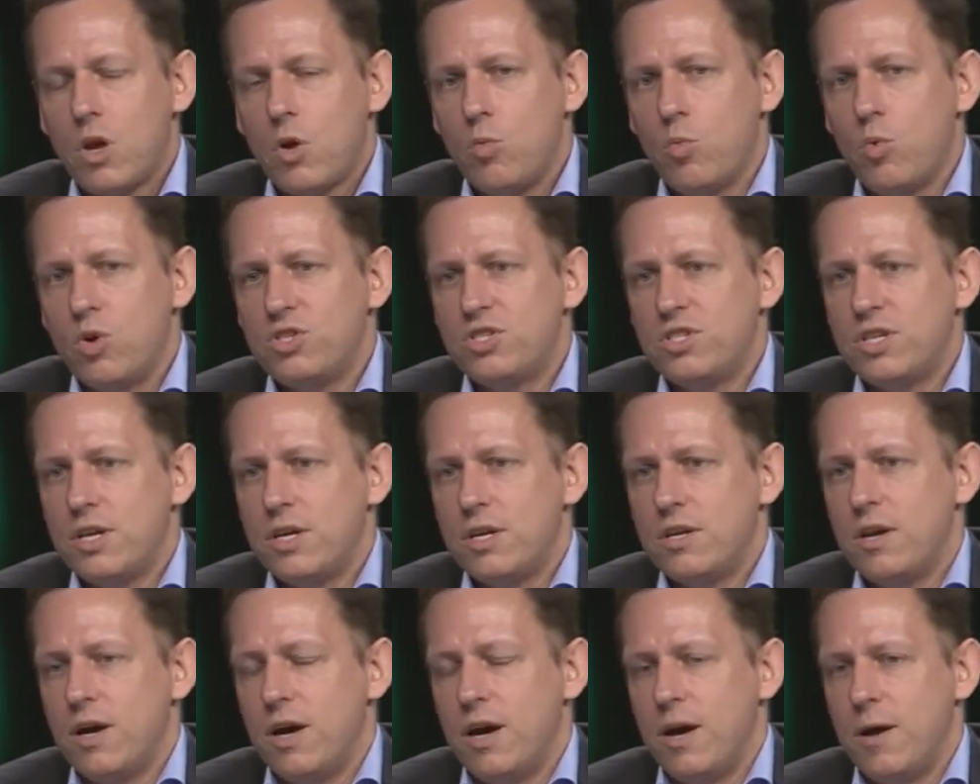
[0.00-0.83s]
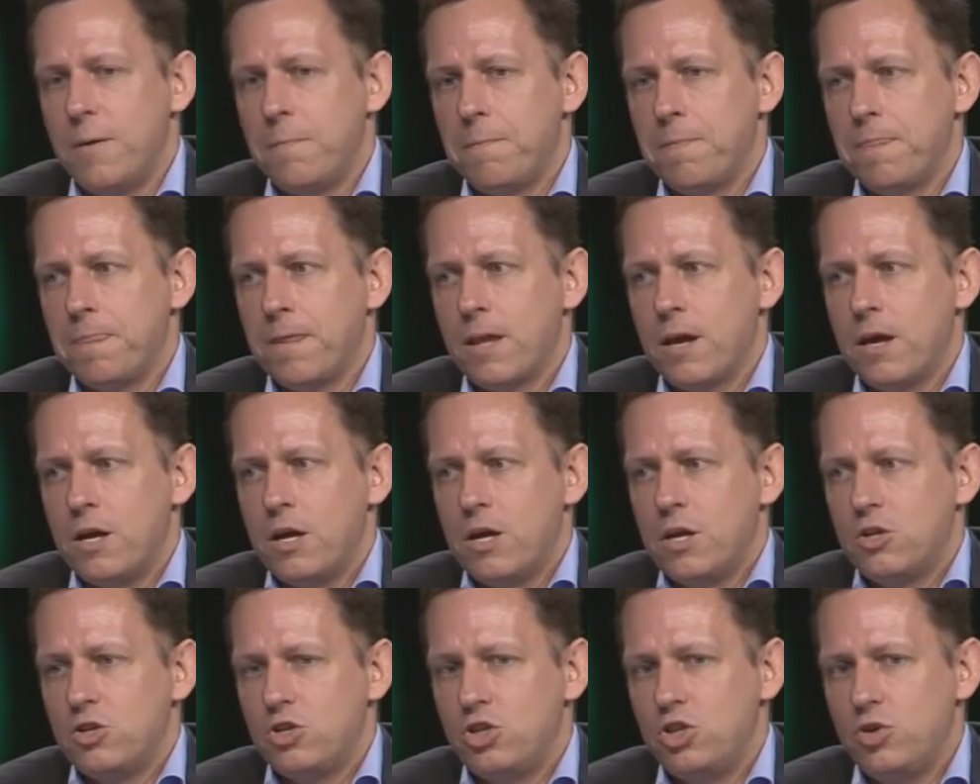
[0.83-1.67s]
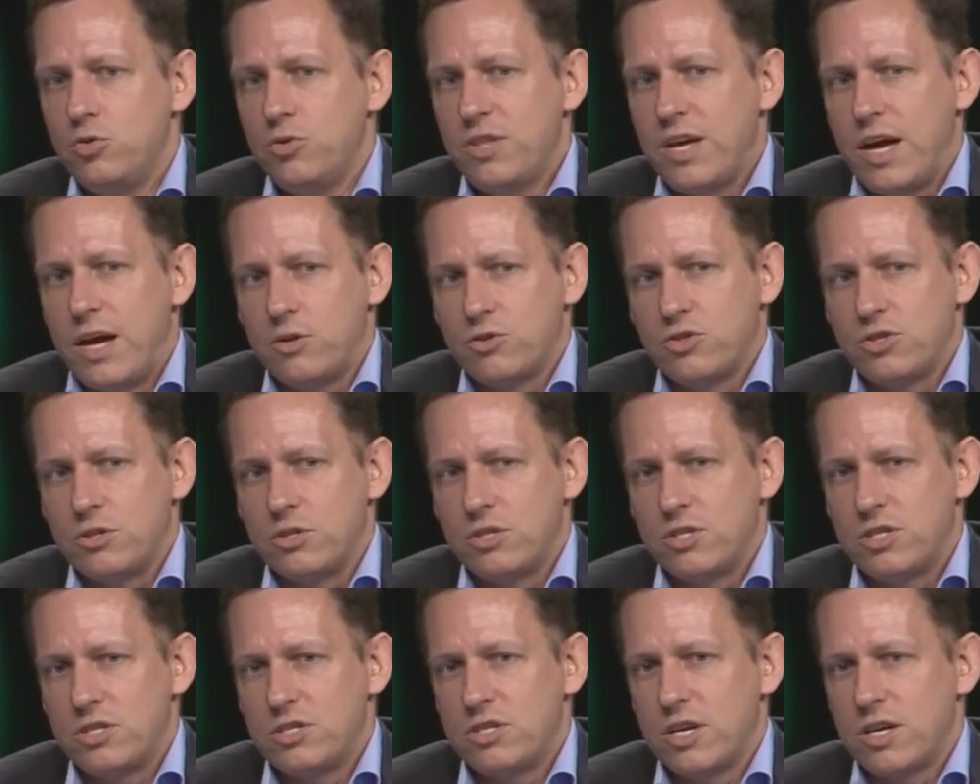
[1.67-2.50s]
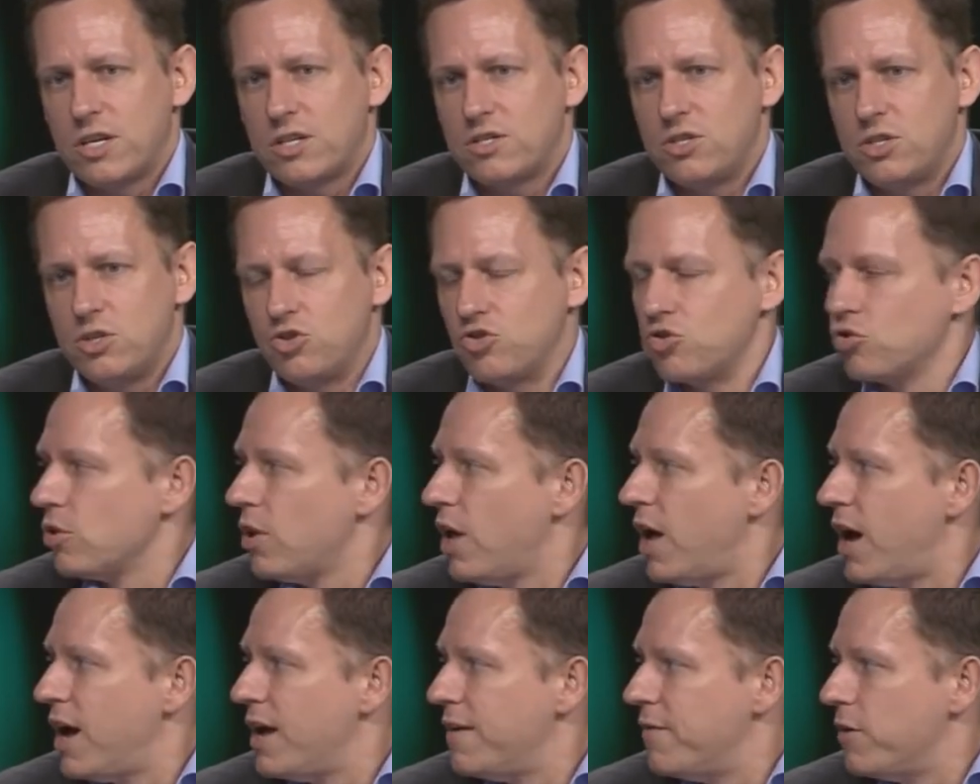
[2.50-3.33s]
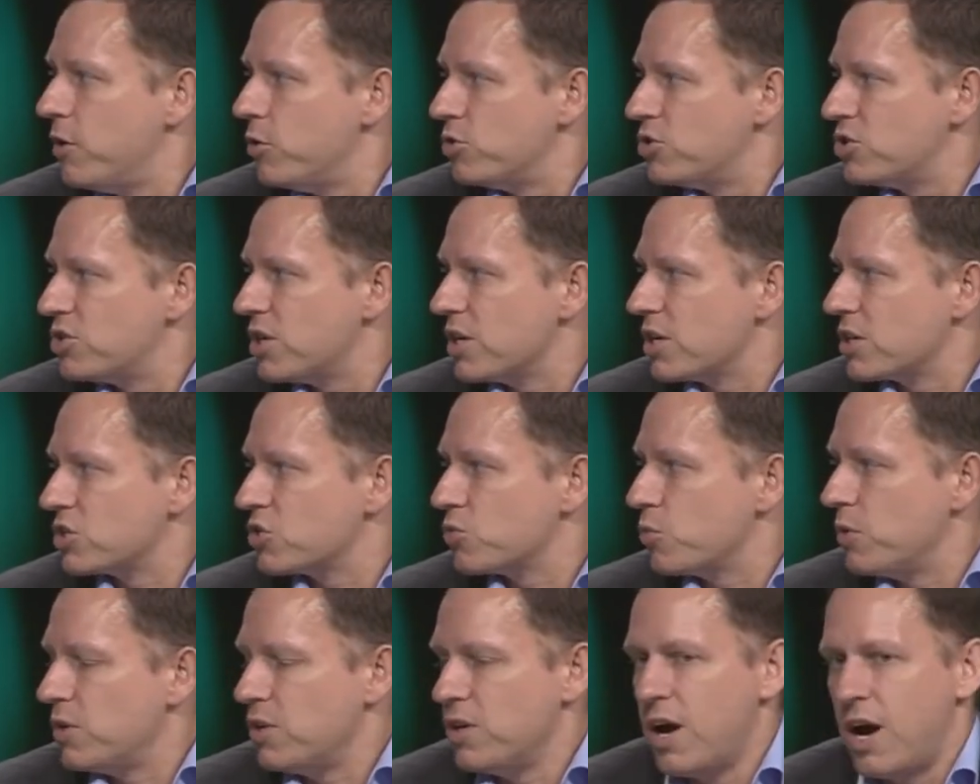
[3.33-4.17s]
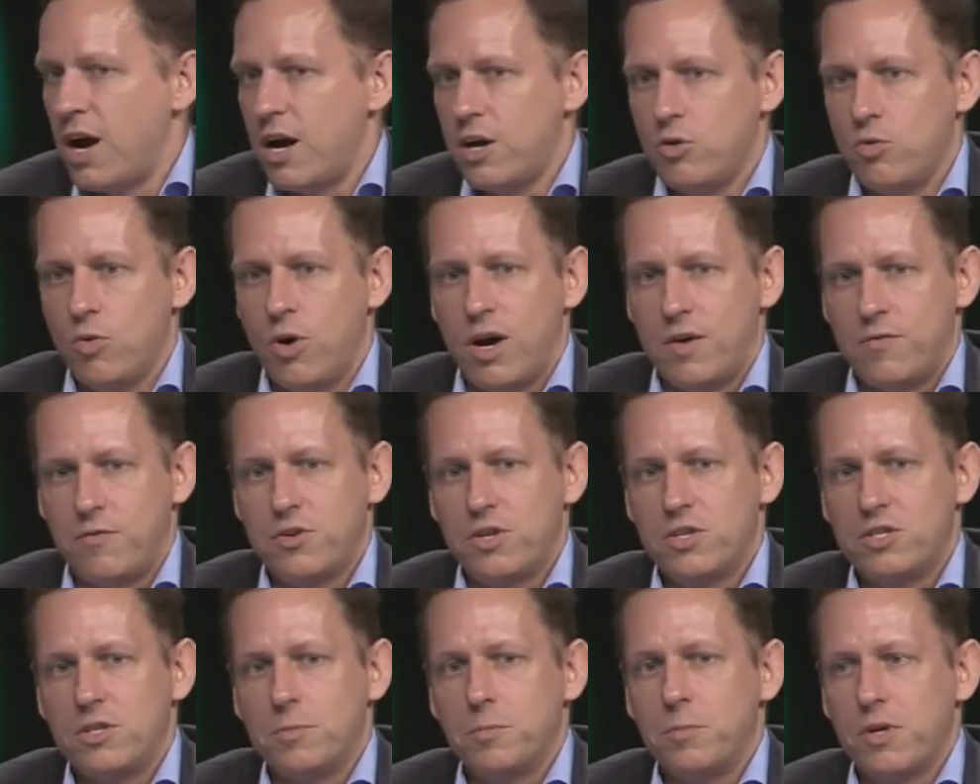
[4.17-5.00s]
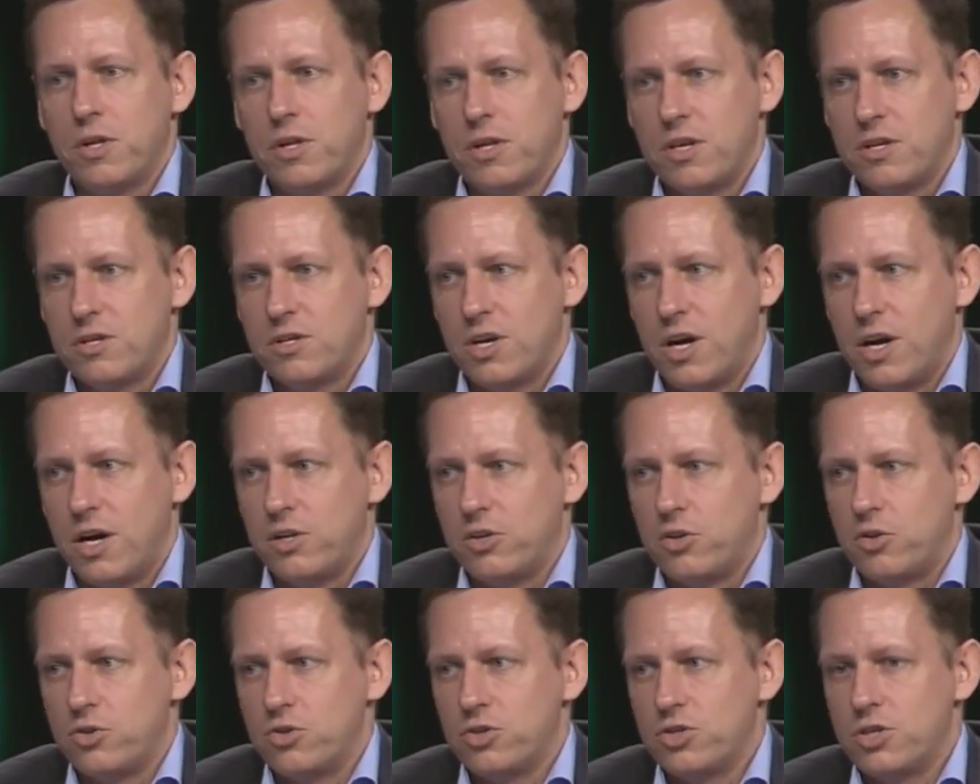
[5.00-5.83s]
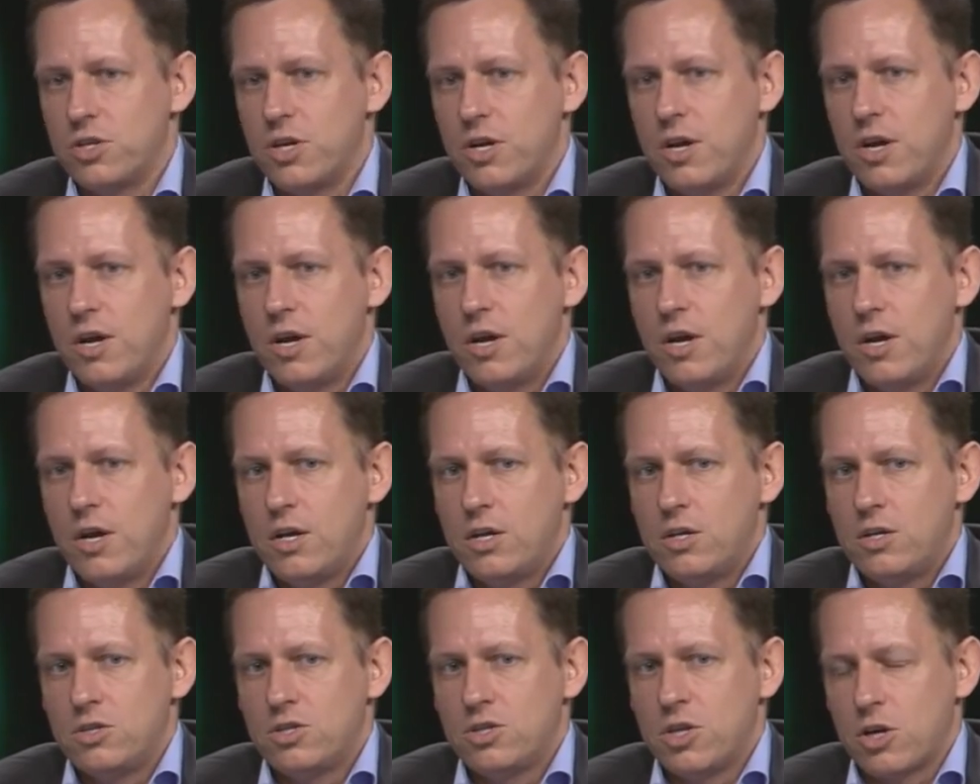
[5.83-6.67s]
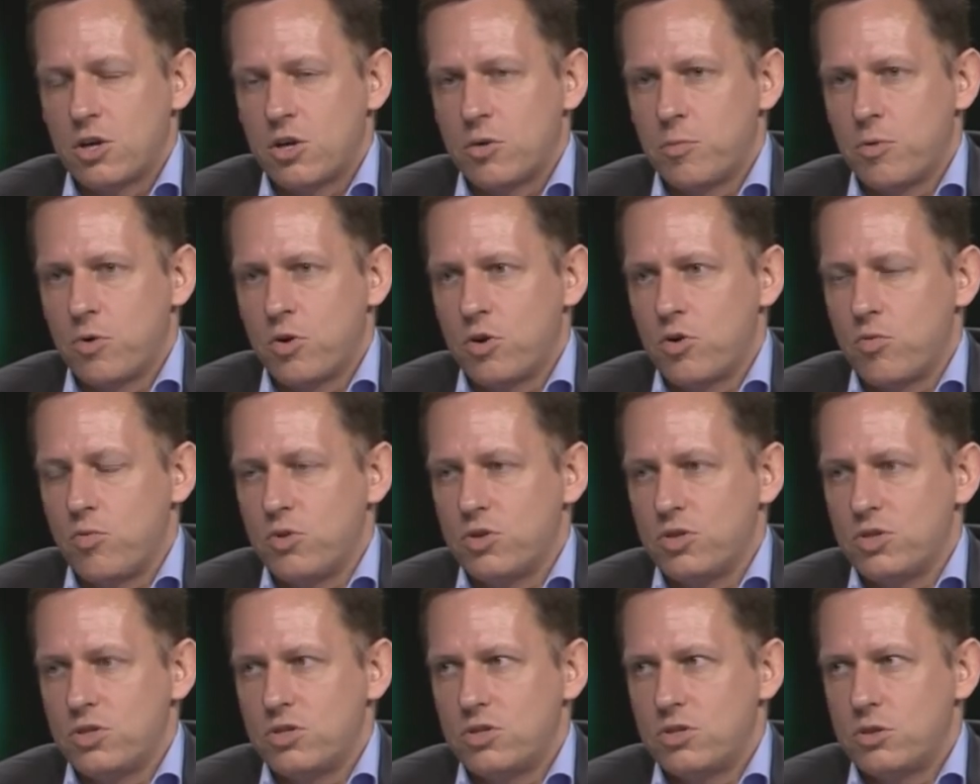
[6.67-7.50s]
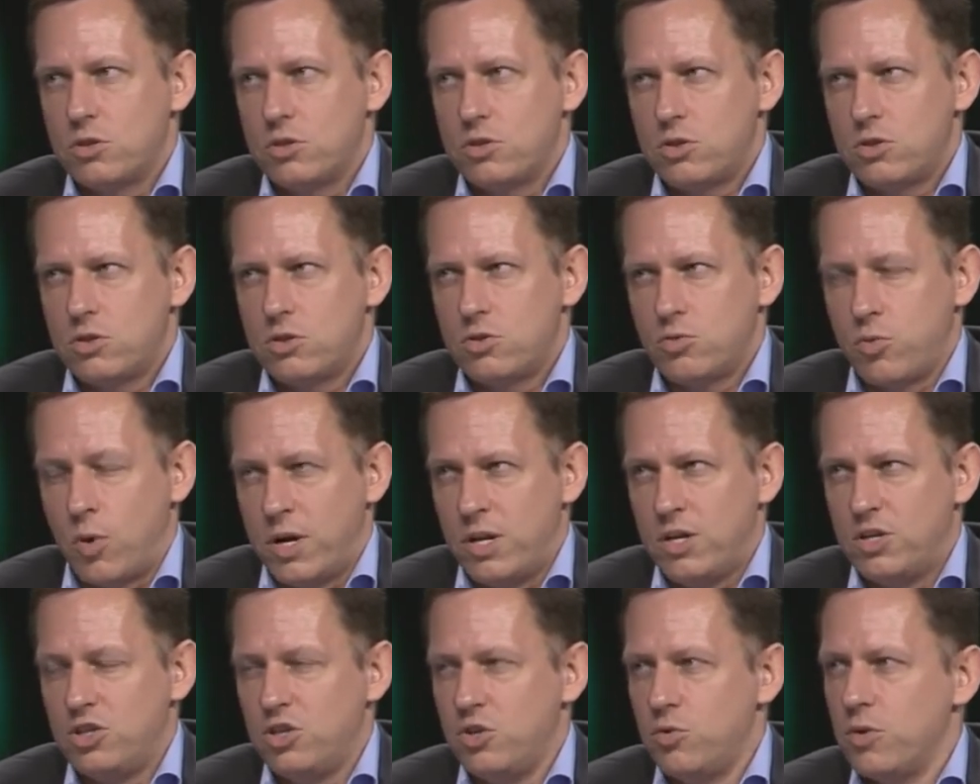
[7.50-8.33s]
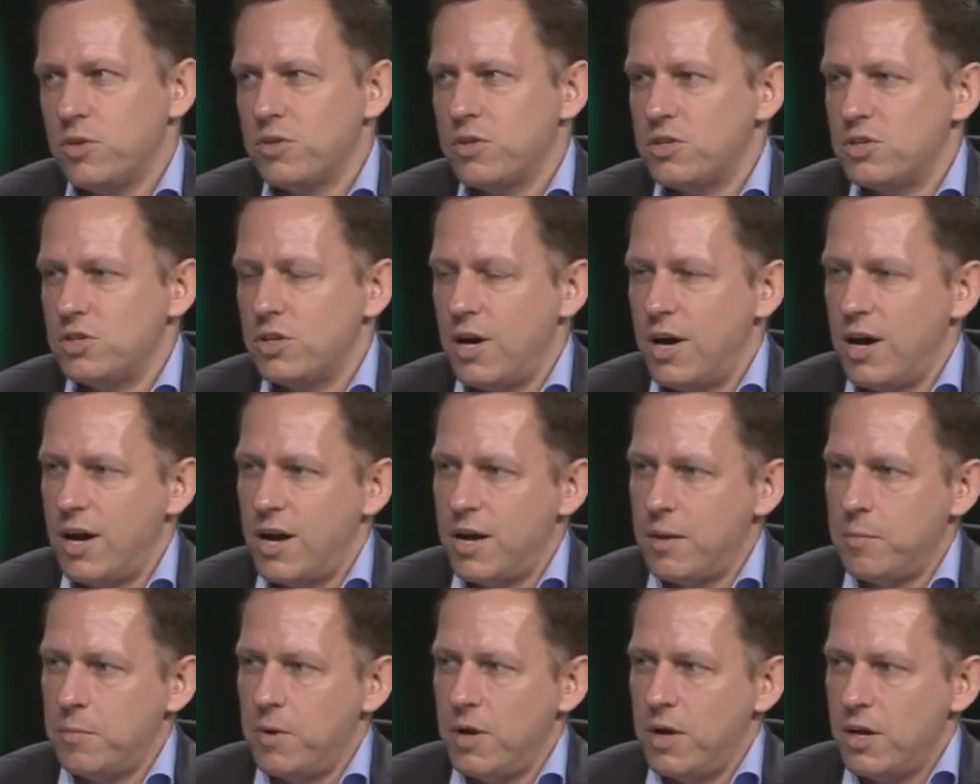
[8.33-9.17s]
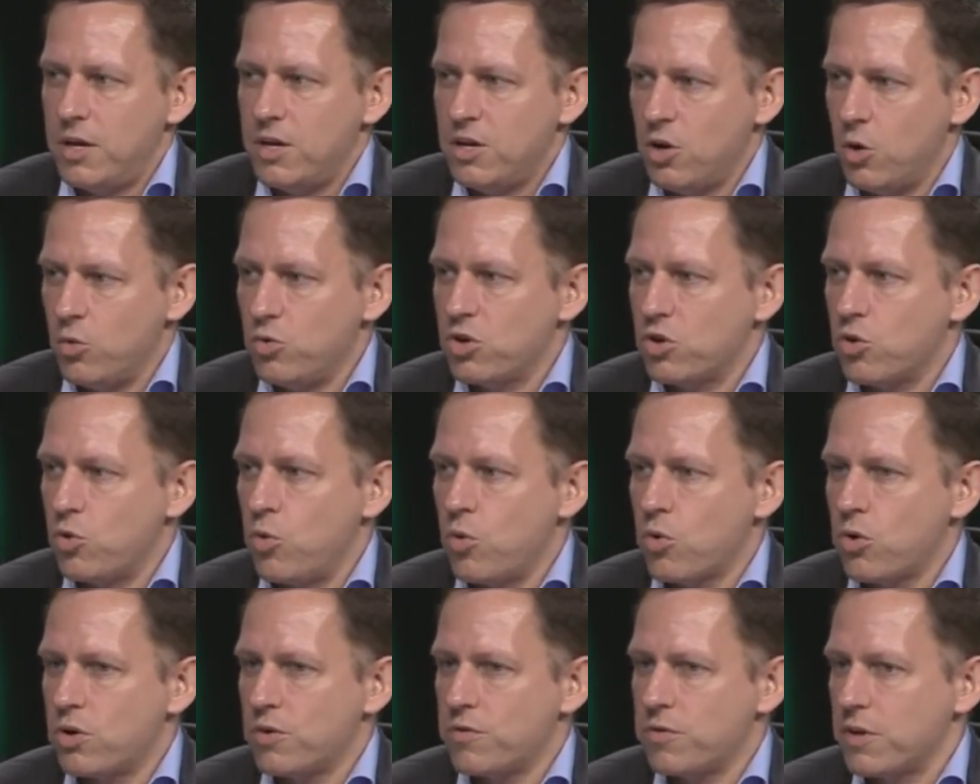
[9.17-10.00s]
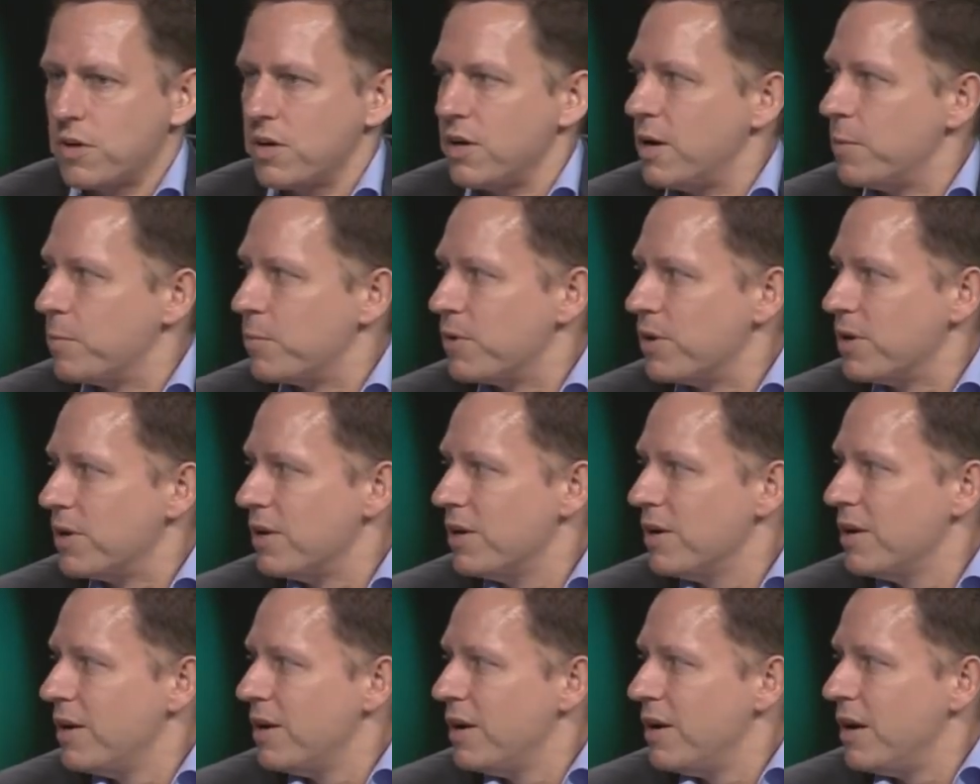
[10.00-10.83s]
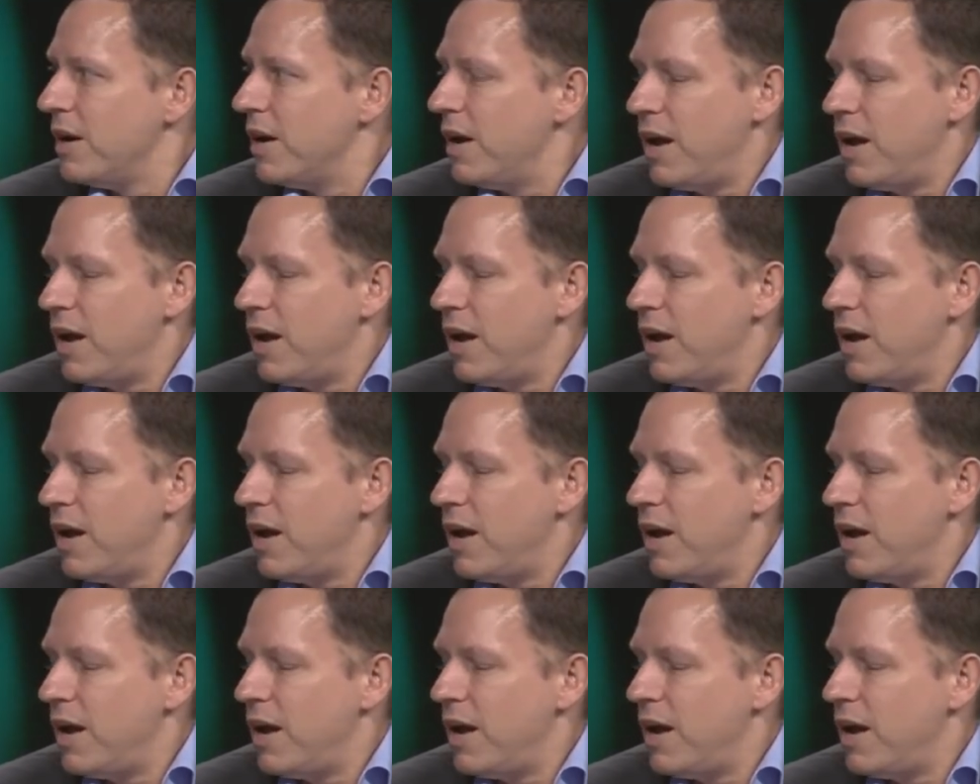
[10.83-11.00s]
was in um, 2006, in July of 06, when Yahoo offered us a billion dollars. Zuckerberg was 22 at the time. He owned a quarter of the company. Mm -hmm.